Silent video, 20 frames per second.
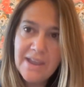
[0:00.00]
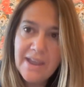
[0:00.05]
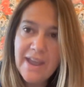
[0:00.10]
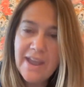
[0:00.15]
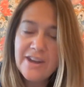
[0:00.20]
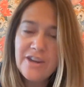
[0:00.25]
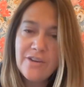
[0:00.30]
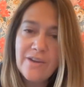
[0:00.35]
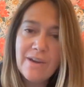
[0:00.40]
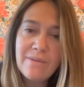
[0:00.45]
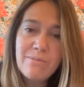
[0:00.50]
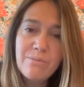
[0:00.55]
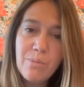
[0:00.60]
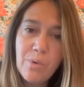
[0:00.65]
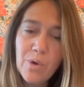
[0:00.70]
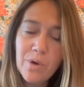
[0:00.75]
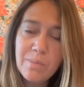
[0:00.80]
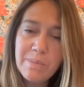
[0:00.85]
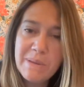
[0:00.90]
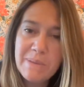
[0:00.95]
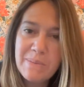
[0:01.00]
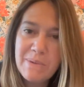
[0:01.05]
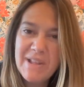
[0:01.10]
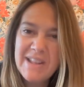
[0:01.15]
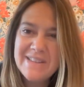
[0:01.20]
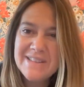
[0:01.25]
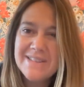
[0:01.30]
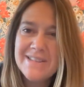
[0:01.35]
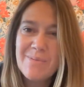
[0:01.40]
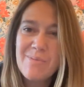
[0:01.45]
And you have more people
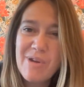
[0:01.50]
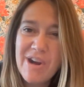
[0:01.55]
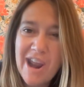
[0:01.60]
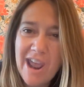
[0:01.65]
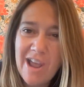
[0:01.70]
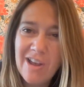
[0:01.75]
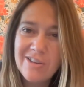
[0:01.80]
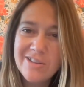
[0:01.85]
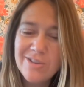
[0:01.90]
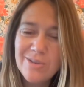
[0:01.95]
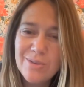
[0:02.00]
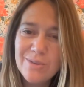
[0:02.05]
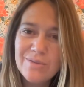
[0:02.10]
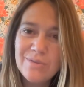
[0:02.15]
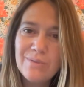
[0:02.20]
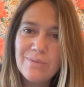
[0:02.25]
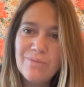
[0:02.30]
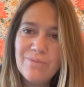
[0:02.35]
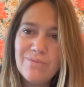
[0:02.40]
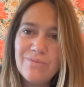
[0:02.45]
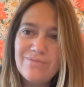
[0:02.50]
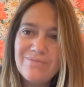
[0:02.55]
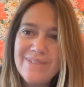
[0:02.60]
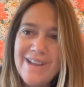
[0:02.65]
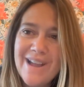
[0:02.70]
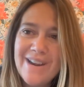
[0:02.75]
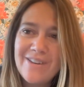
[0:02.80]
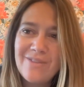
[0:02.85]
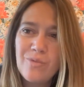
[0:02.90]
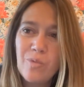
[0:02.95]
and someone else who's
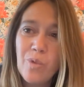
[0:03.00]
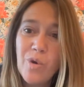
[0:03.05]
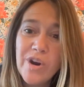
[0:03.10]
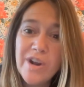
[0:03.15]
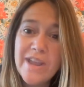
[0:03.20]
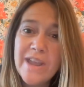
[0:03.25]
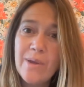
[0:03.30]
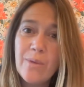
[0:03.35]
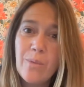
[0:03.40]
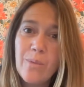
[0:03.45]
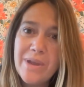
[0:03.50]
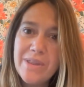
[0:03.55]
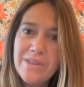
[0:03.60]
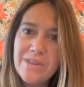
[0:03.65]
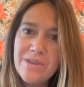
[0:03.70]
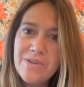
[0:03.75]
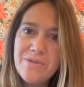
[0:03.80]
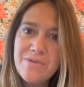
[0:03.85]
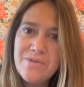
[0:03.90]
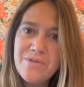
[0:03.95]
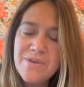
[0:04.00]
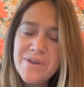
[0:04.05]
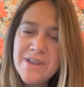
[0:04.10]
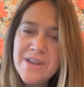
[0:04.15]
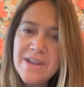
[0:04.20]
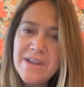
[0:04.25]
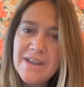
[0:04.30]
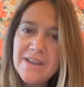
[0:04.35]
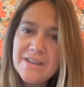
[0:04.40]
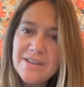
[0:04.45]
kind of working with you
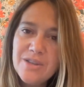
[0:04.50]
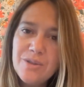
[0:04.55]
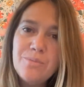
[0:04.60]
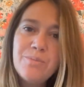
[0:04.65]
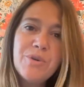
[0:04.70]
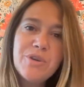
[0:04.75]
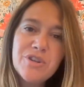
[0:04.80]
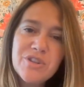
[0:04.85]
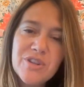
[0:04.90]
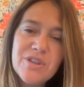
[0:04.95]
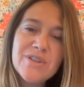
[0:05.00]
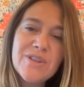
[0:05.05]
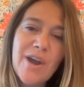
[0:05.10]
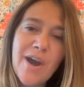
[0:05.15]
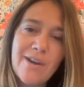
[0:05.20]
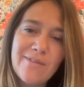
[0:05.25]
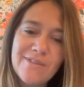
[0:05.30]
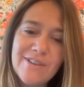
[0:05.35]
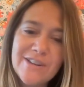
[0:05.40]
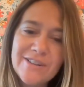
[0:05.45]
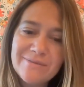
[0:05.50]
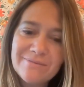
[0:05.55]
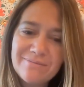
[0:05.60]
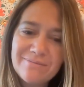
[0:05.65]
to push this offer.